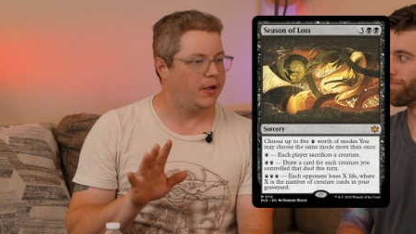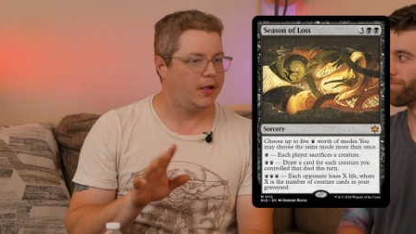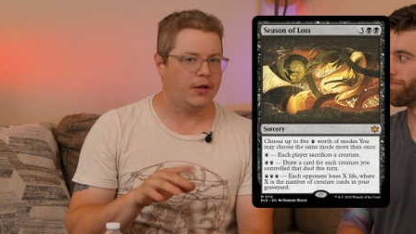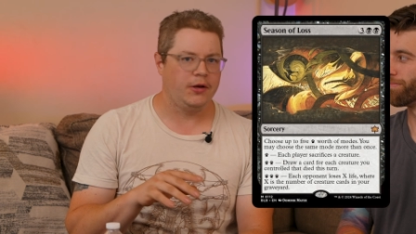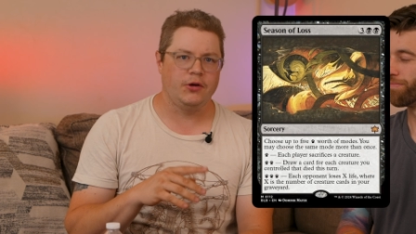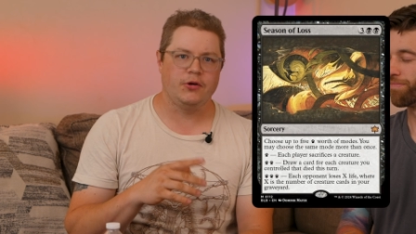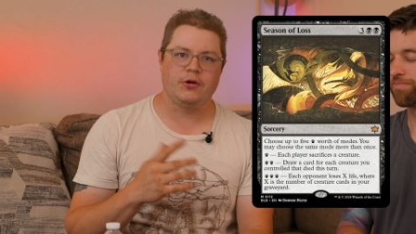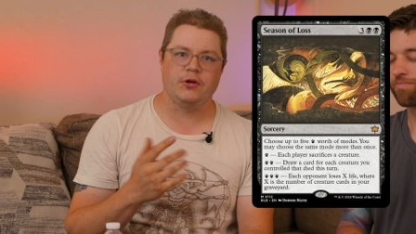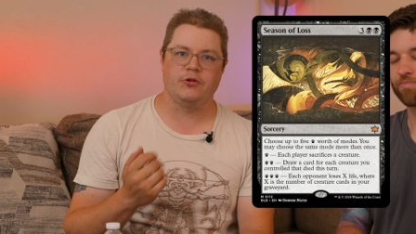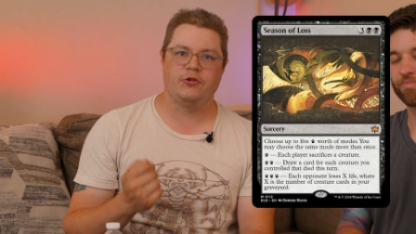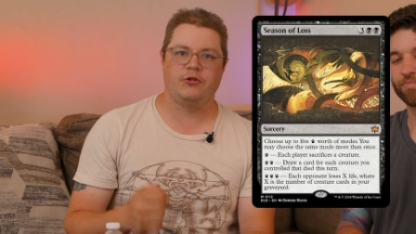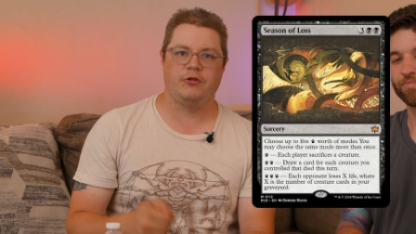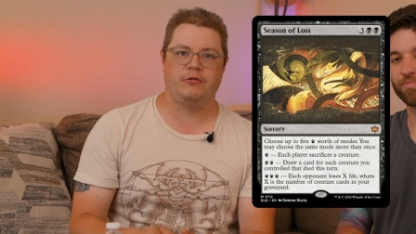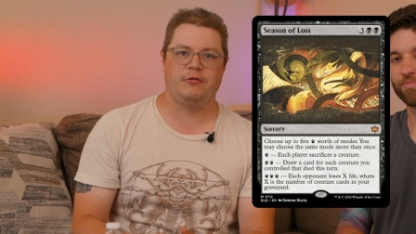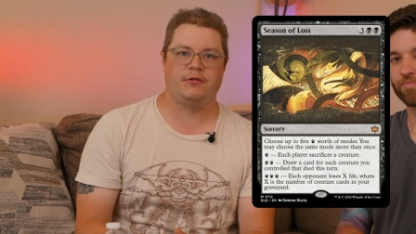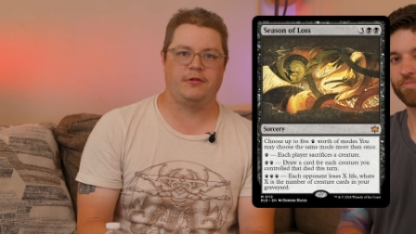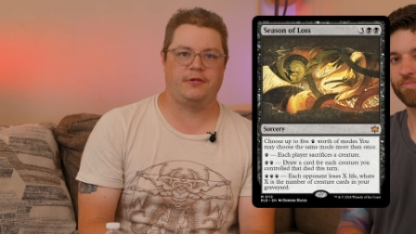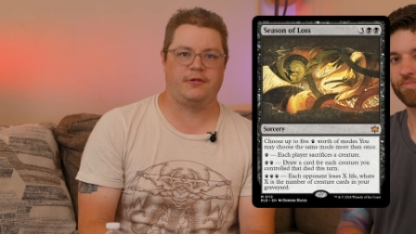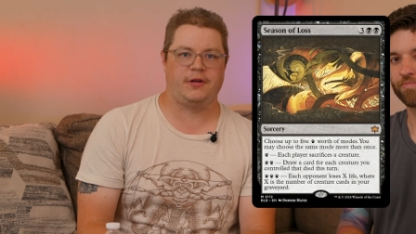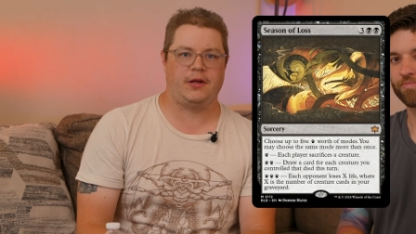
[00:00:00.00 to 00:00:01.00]
and you can
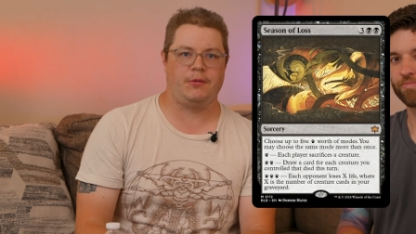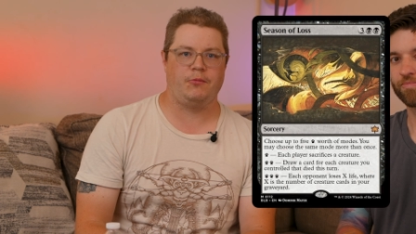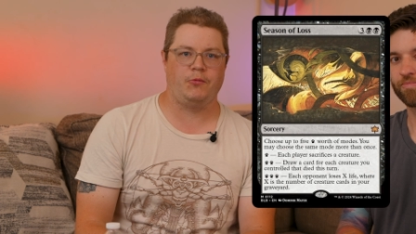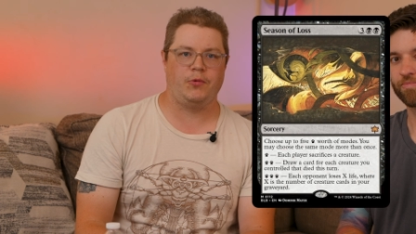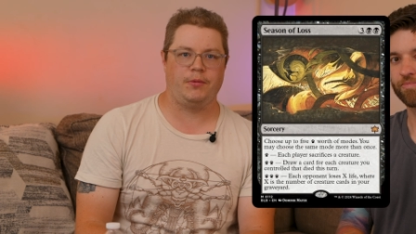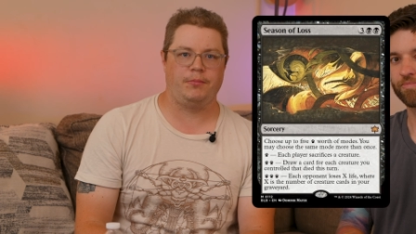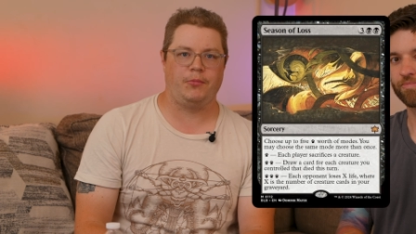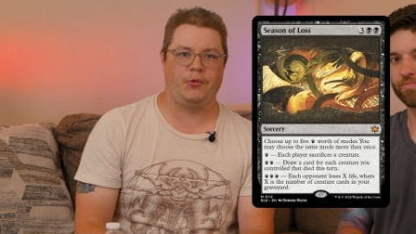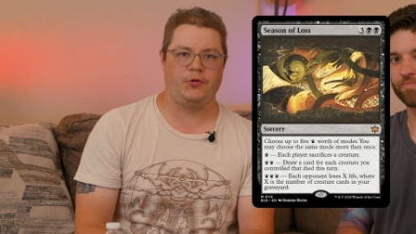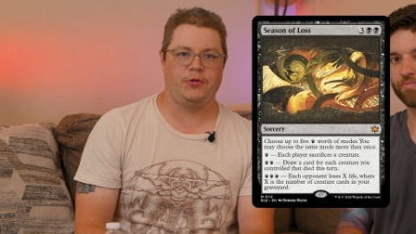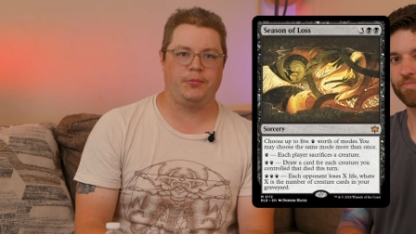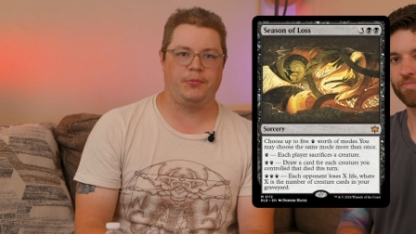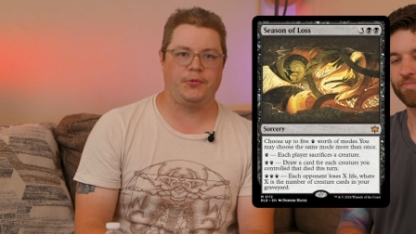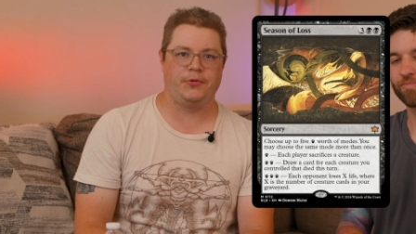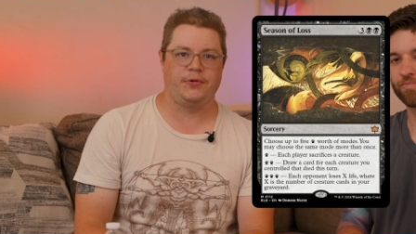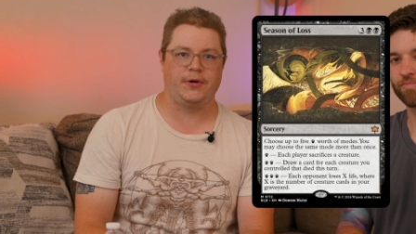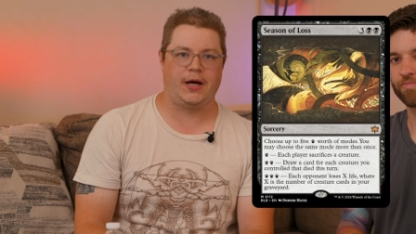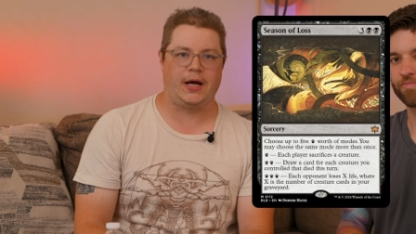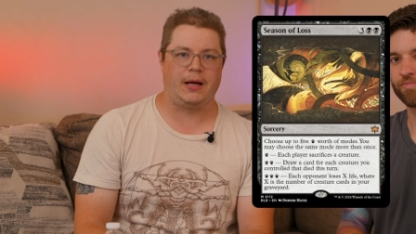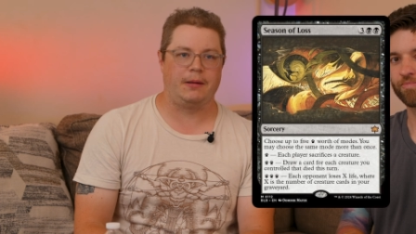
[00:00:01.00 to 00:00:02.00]
choose the same one multiple
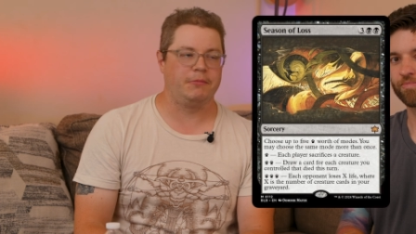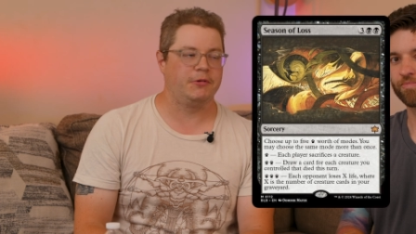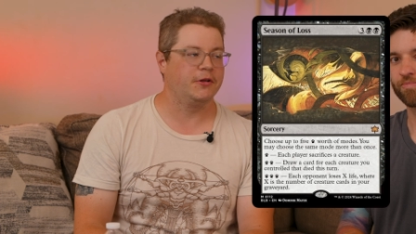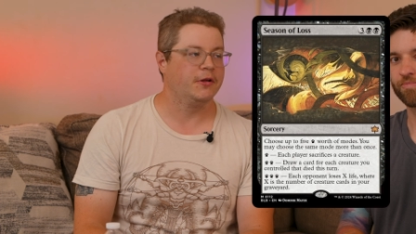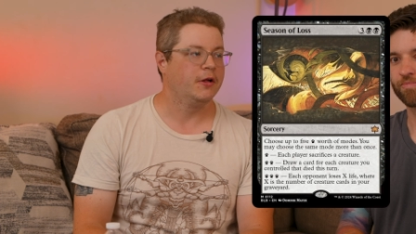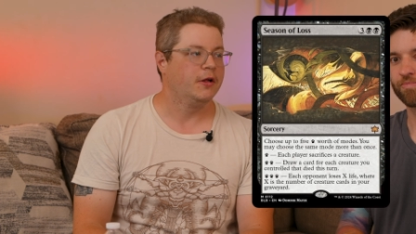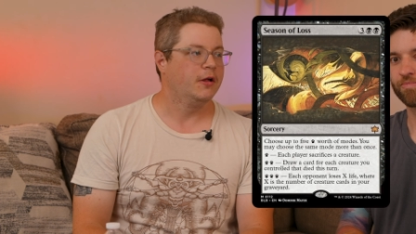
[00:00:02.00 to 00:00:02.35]
times.